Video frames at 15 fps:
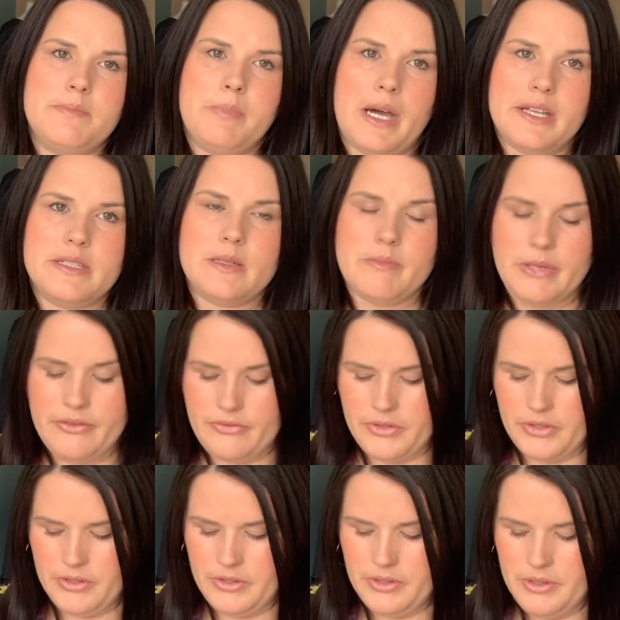pattern
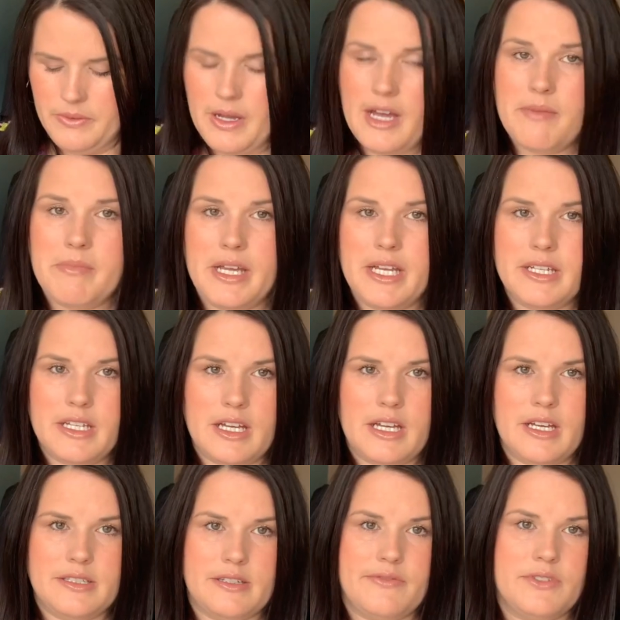before. I made it,
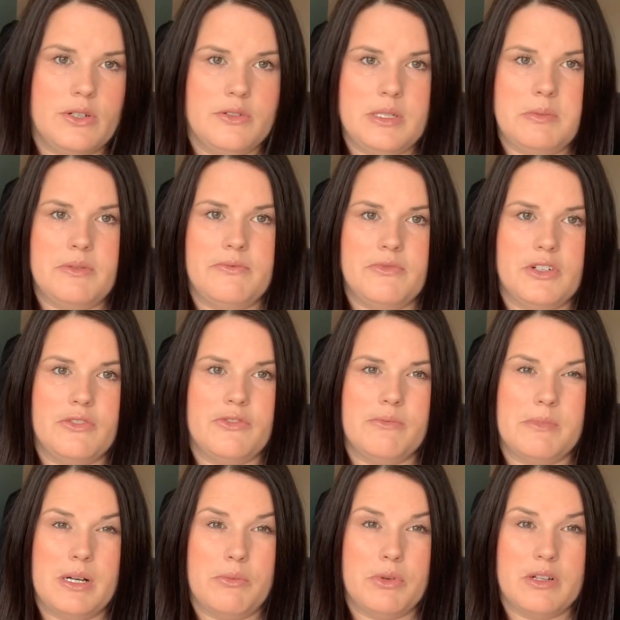as I've told you before,
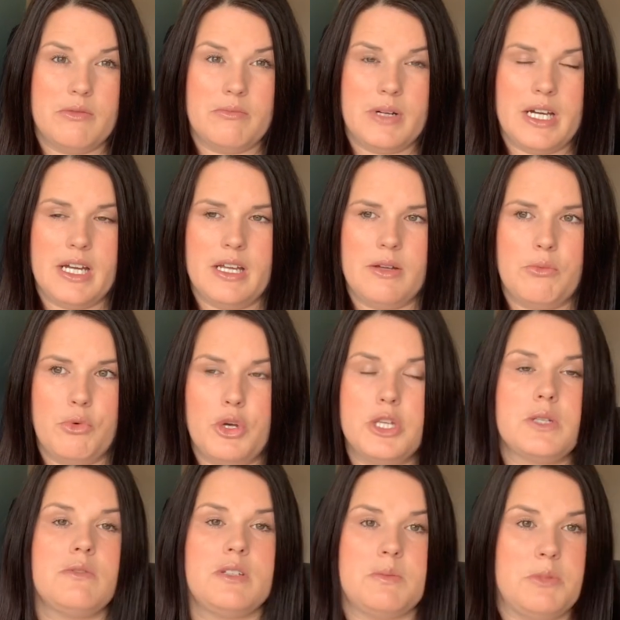from one of my work's
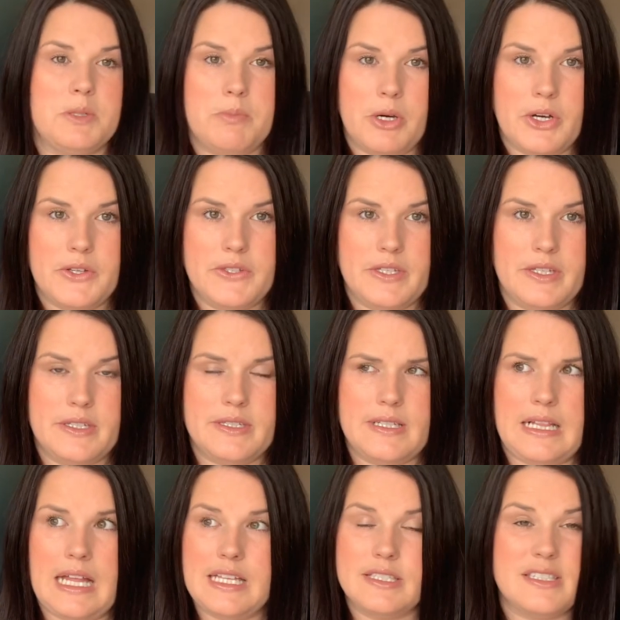Christmas parties
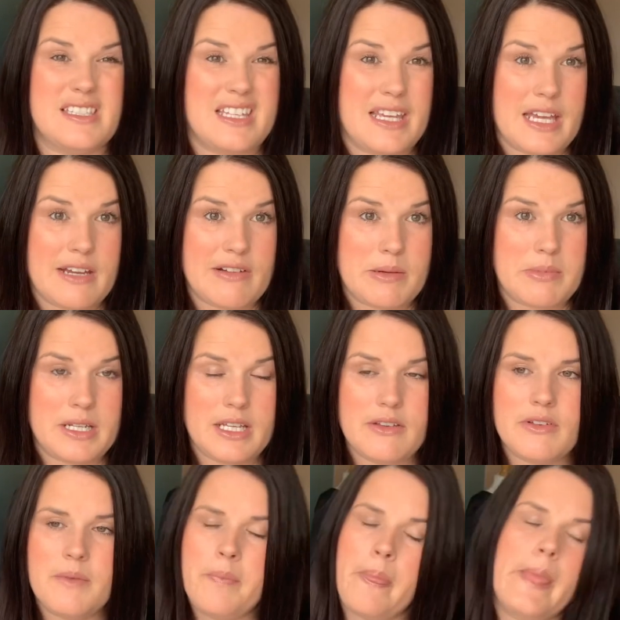last year, I
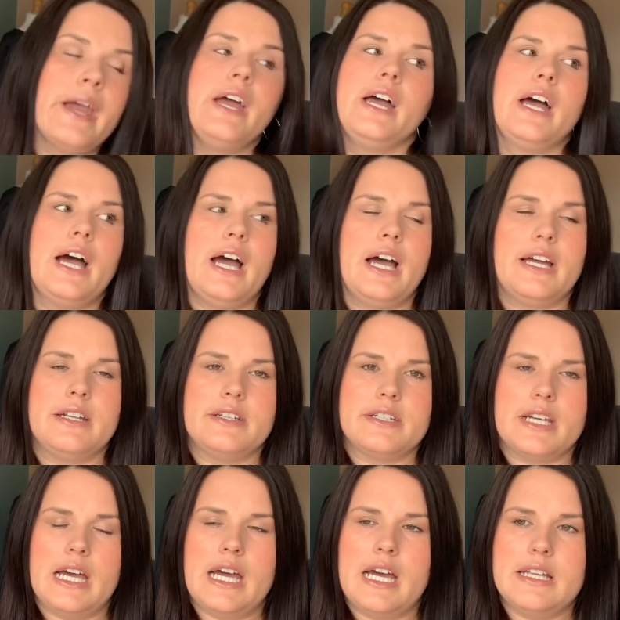believe. And
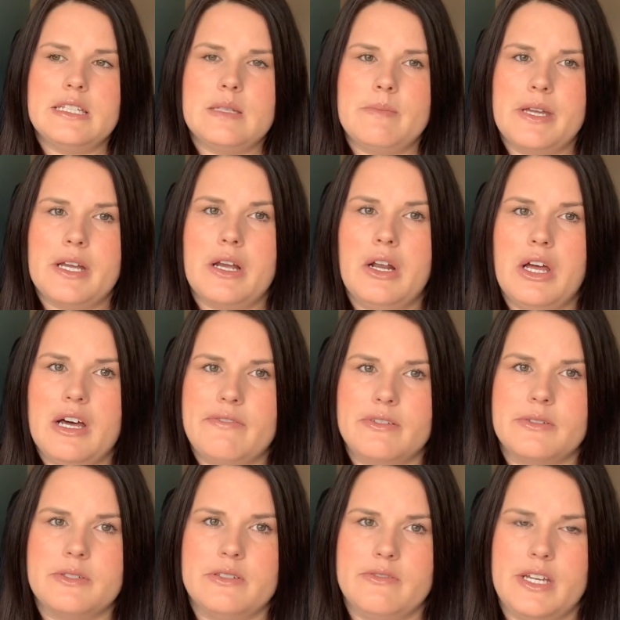I had to make a lot of
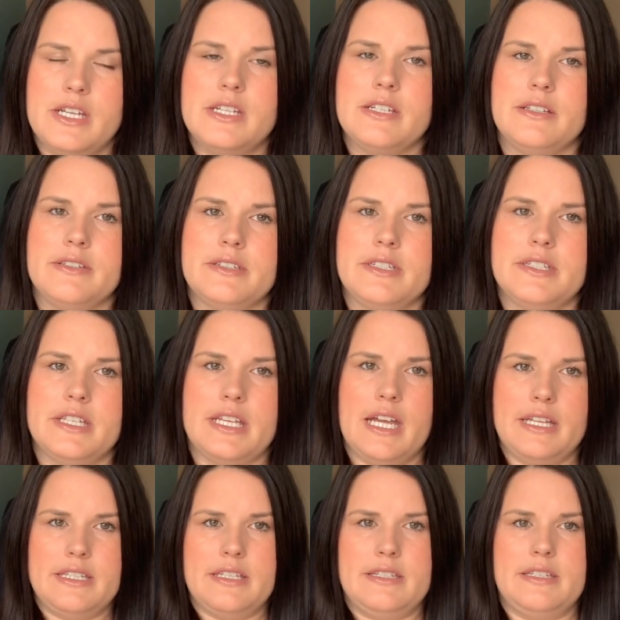alterations to
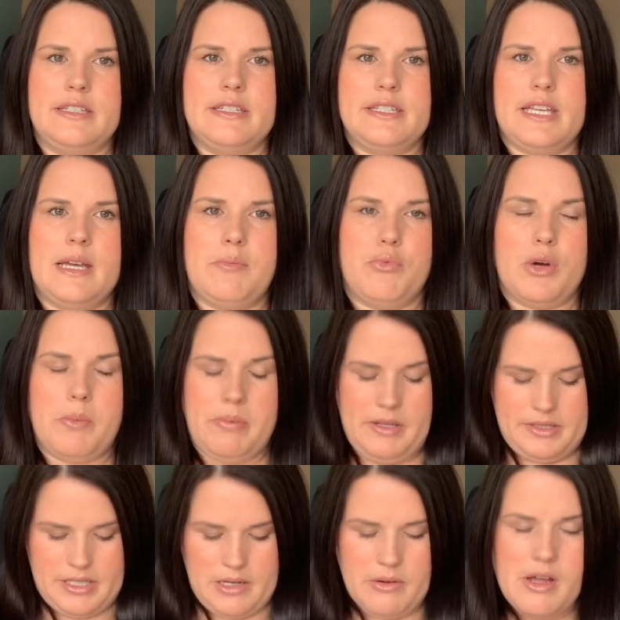get it to sit properly.
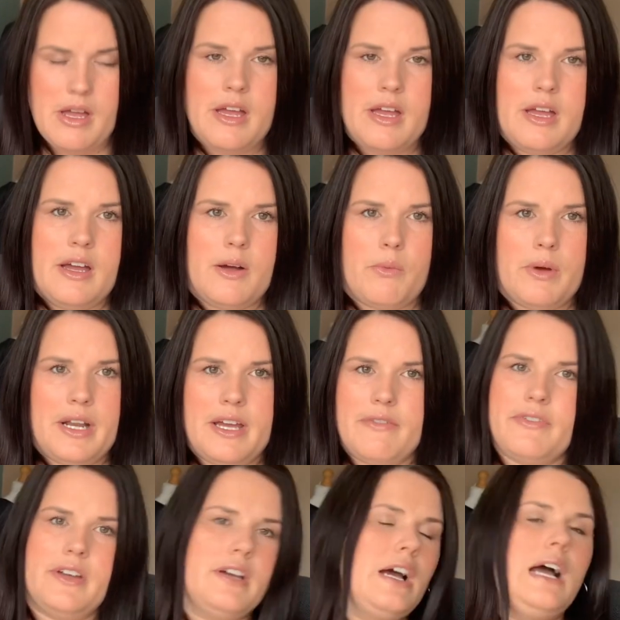So
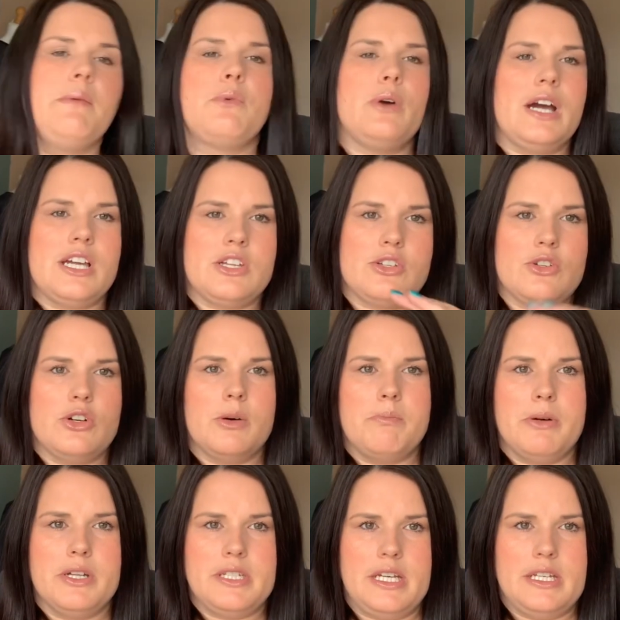whenever I'm quite short
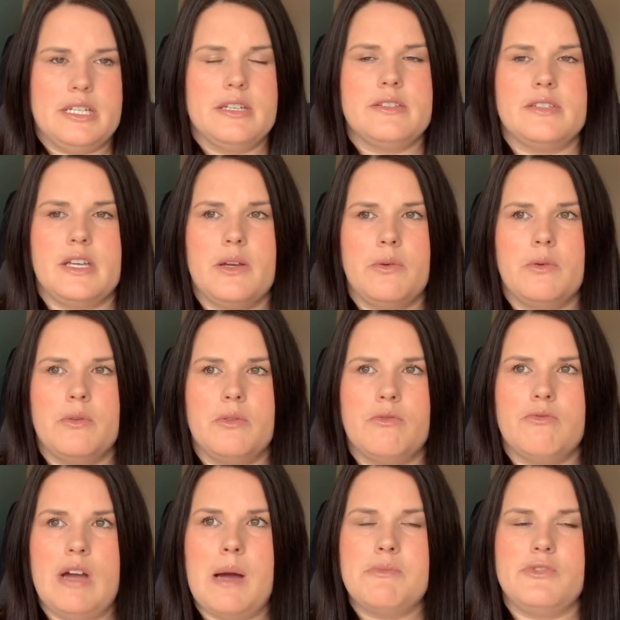bodied, so
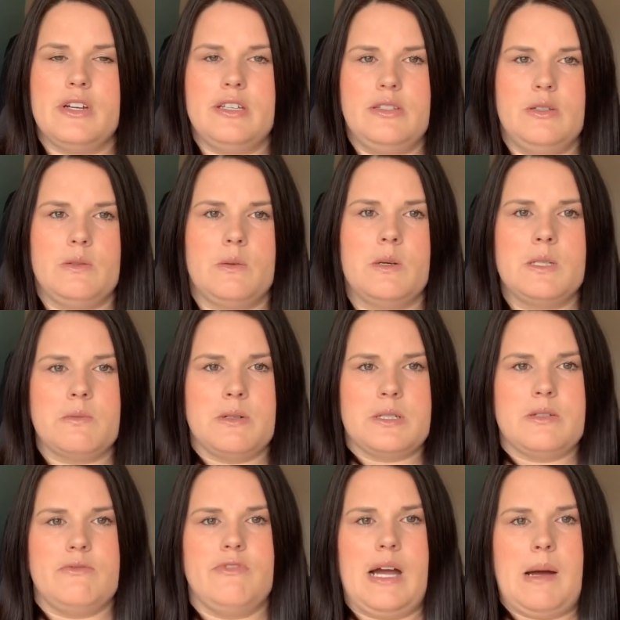wrap dresses always want
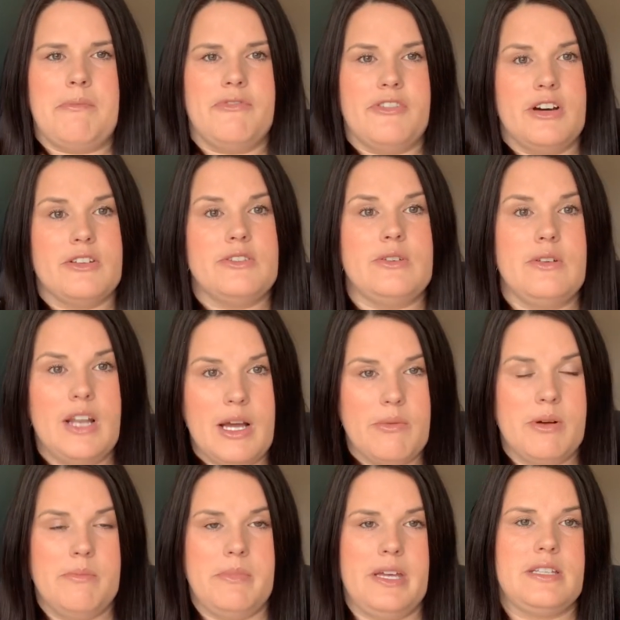to wrap far too low
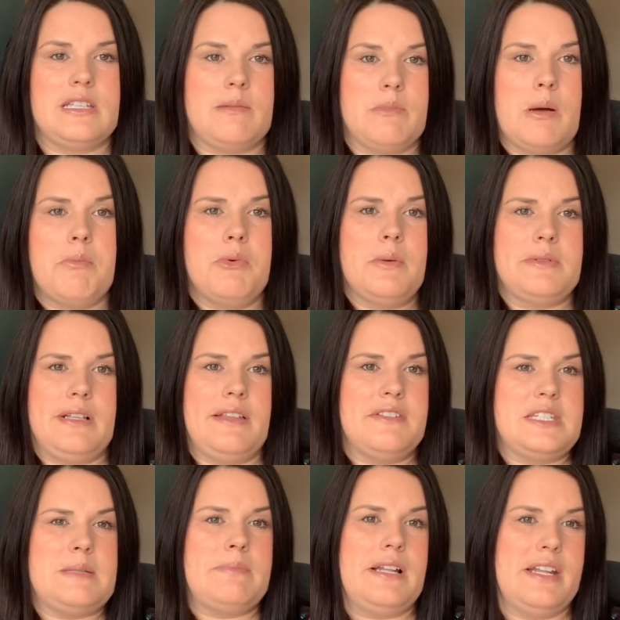on me. So my boobs like they're
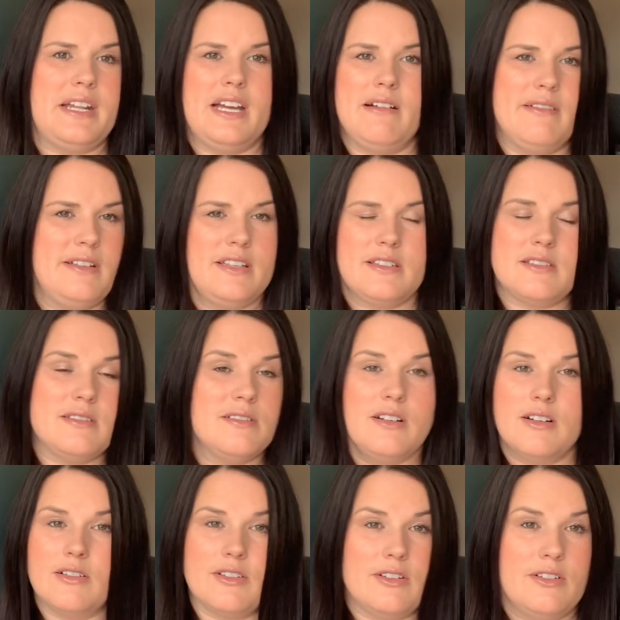spilling out and it's
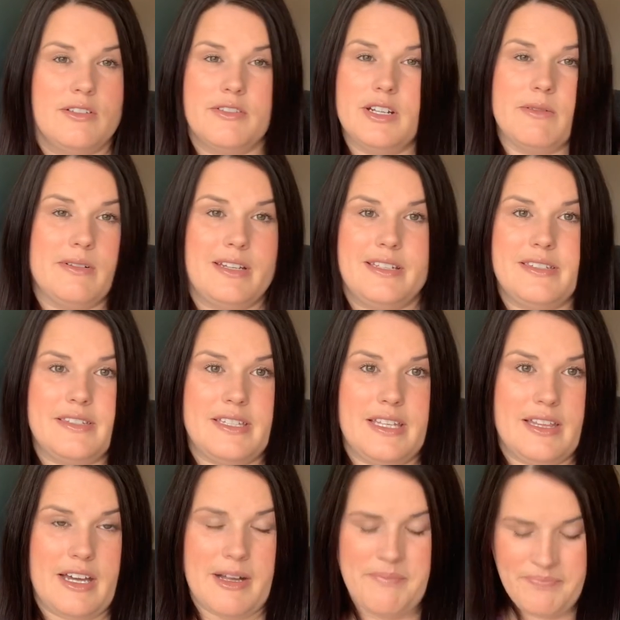not a good look. No one needs to see
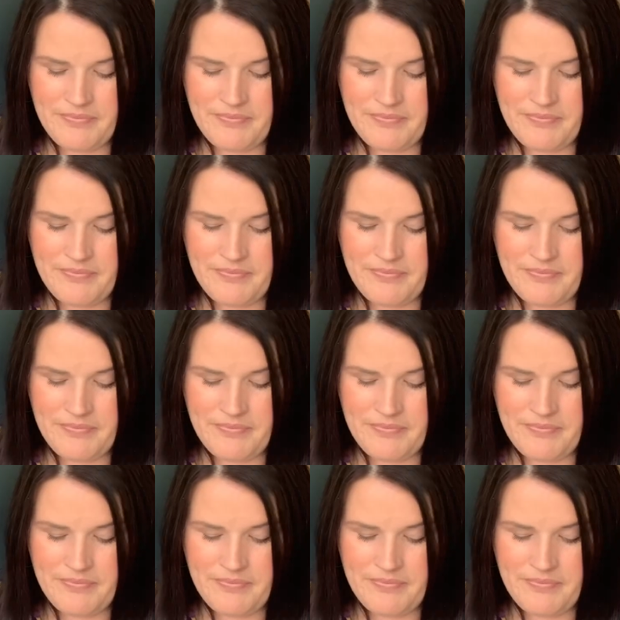that.